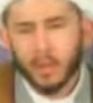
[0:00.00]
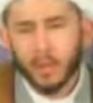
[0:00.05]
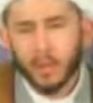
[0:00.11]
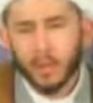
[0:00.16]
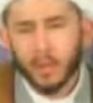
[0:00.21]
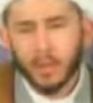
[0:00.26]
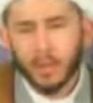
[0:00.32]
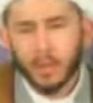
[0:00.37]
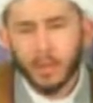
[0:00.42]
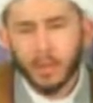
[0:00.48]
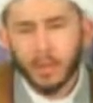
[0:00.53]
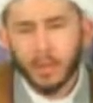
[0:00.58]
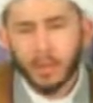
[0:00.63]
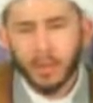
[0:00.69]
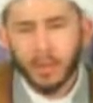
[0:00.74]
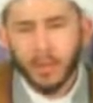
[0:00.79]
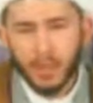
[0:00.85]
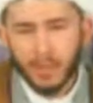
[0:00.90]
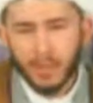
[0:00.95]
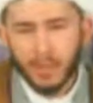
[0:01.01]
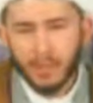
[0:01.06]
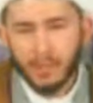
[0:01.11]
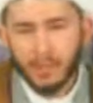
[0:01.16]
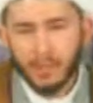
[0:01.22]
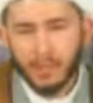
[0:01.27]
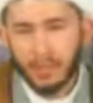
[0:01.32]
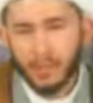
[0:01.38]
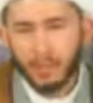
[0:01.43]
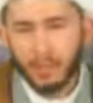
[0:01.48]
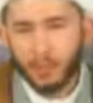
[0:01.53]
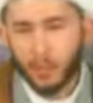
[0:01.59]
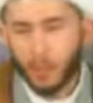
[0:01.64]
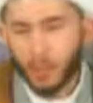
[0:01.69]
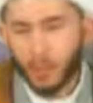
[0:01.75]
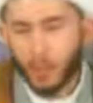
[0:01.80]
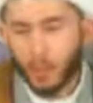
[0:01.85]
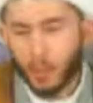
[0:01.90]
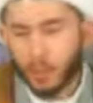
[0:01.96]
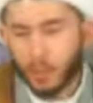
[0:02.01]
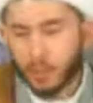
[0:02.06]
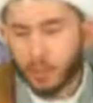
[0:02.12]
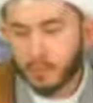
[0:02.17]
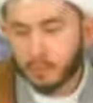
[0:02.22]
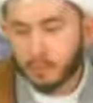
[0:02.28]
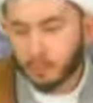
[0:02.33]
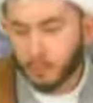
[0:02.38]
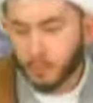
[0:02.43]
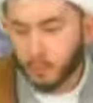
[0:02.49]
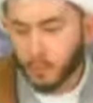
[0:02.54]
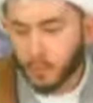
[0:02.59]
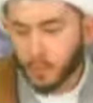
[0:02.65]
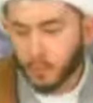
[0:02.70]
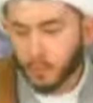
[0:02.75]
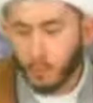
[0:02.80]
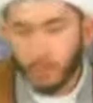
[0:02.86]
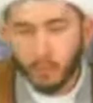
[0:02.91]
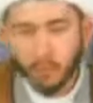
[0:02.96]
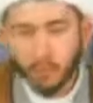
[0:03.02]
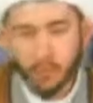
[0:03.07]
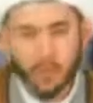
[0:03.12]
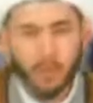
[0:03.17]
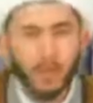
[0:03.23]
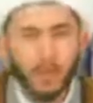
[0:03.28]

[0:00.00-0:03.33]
in the Saqifa, or when Umar